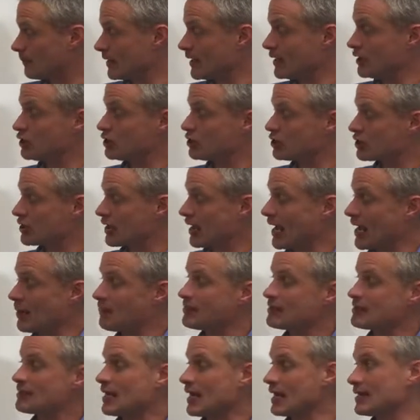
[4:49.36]
edge
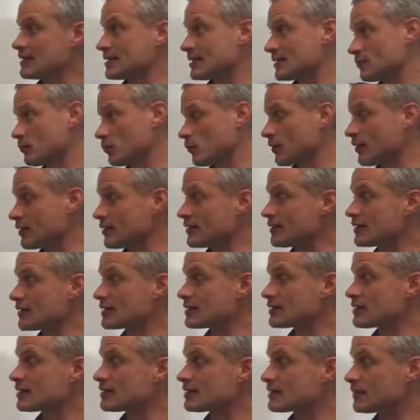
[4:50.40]
habitats within the
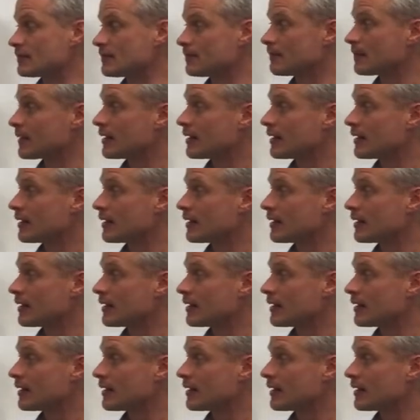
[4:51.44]
system.